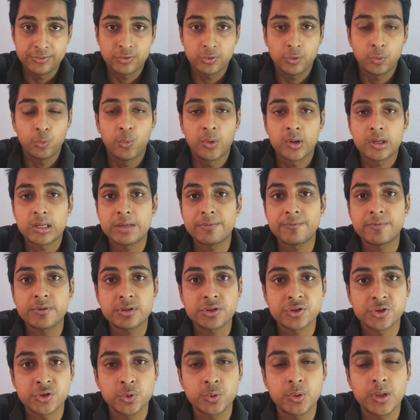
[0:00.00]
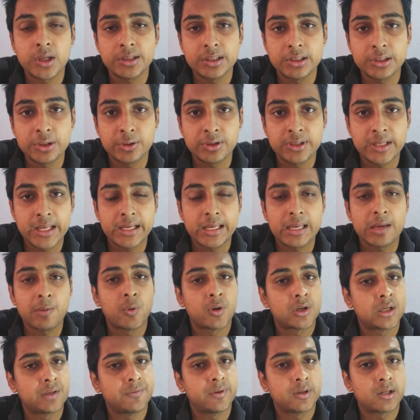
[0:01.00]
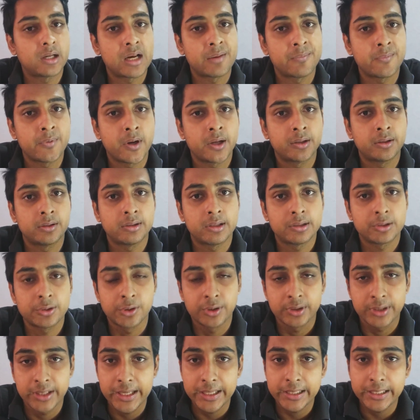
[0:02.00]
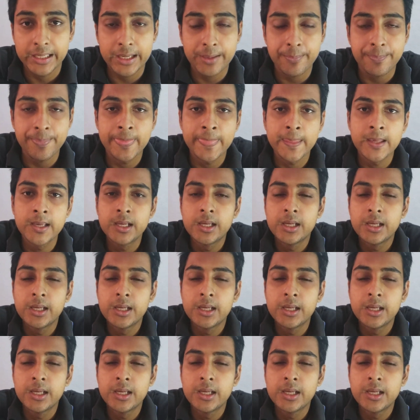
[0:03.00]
So whatever sugar that you're taking, whatever carbohydrate that you're taking,